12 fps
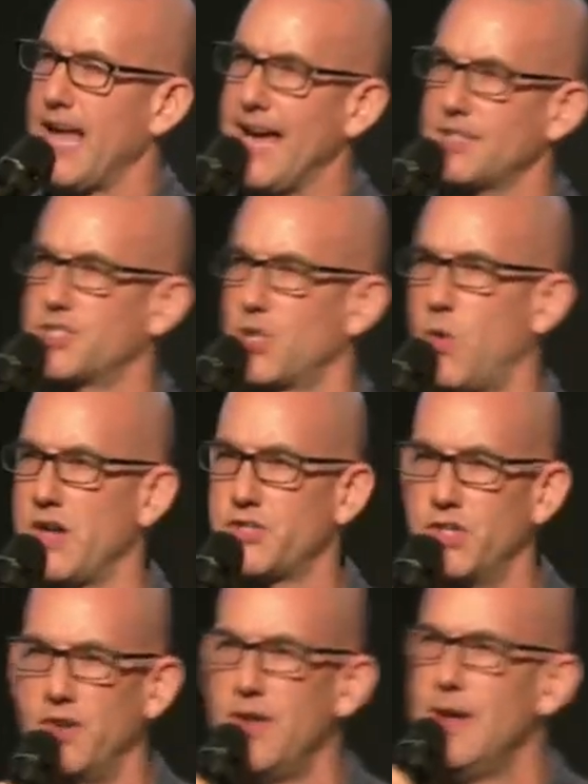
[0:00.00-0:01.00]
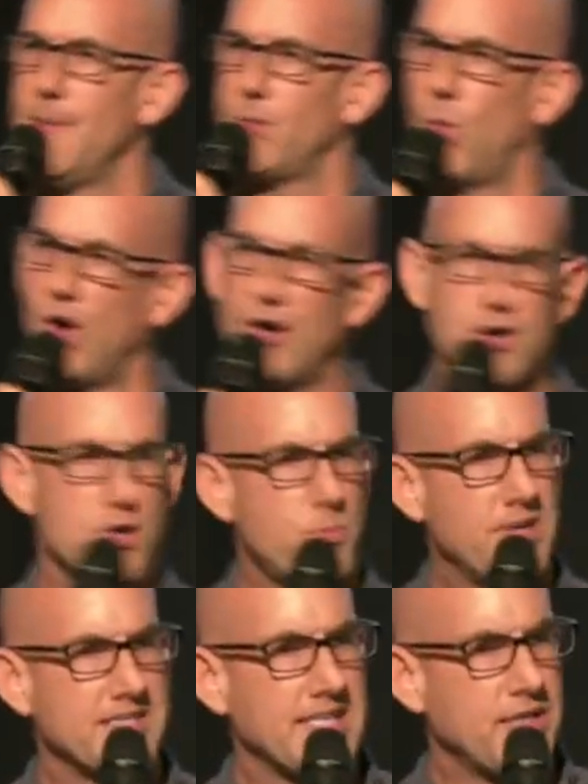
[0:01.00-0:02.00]
to ask the question what are you
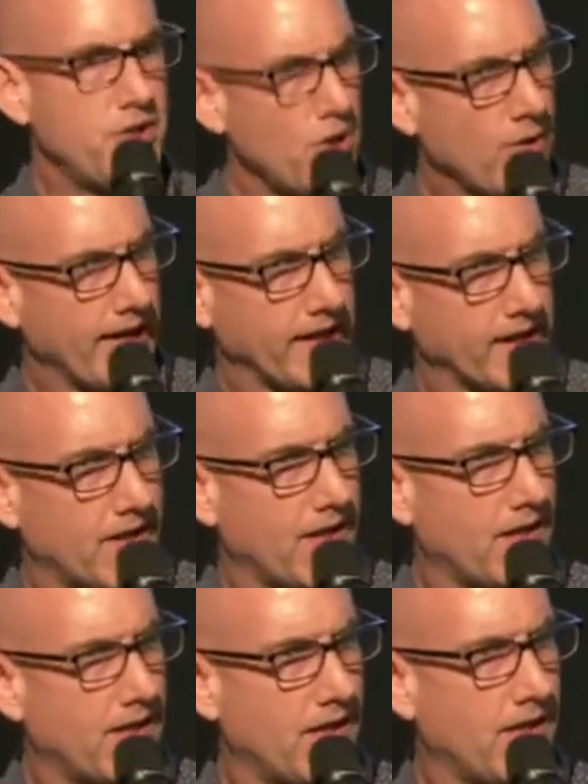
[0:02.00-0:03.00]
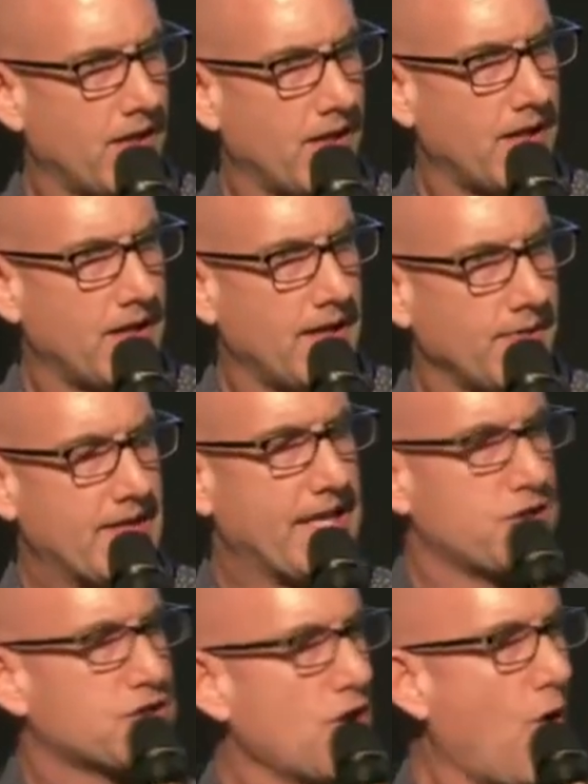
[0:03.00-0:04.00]
busy doing
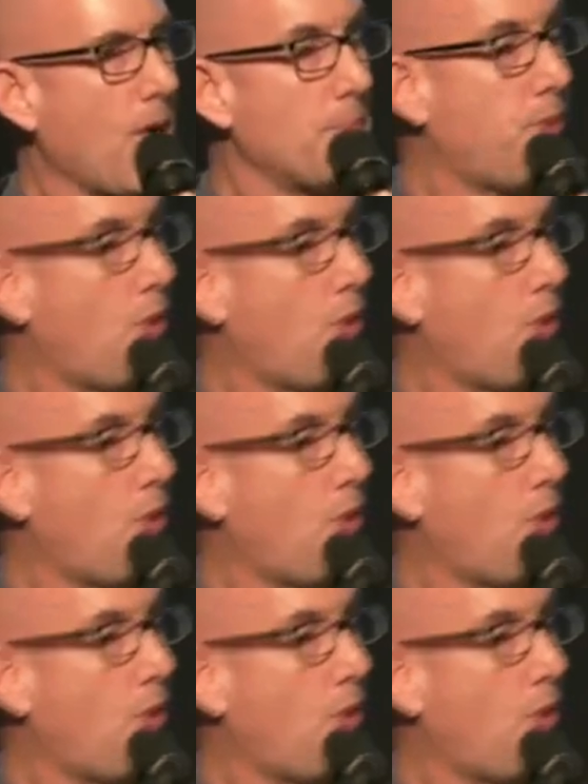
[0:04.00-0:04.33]
that is so